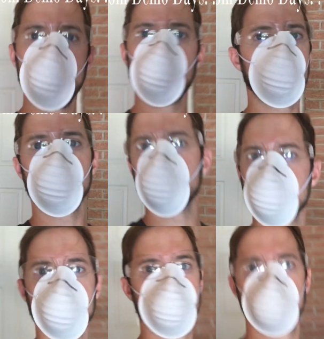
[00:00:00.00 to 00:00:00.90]

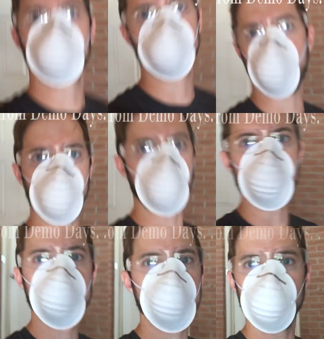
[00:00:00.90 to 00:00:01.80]
number, I don't know,
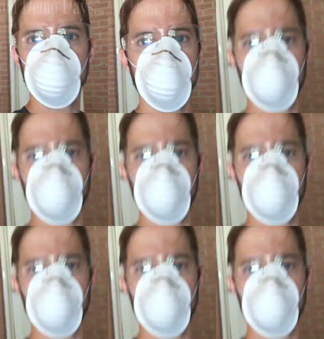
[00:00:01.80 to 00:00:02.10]
seven.